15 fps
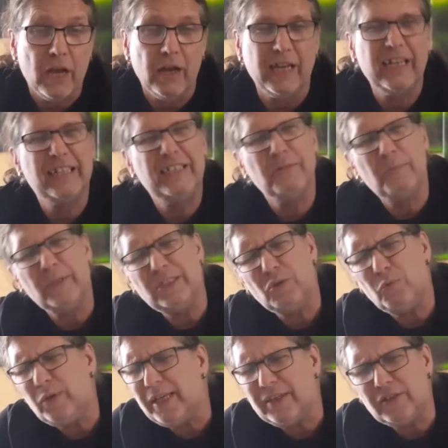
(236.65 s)
And it's a a
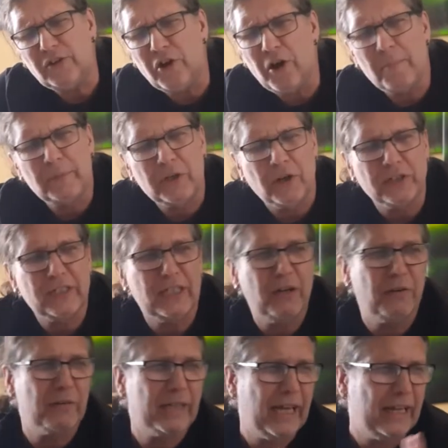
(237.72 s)
weird term because, you
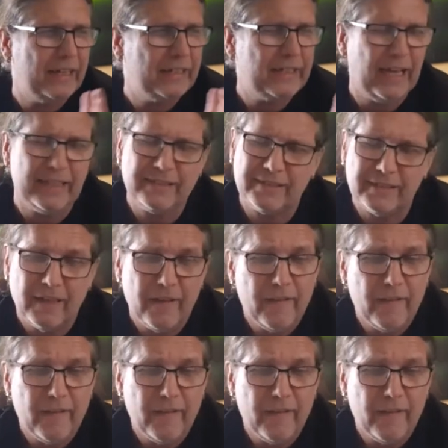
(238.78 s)
know, it gets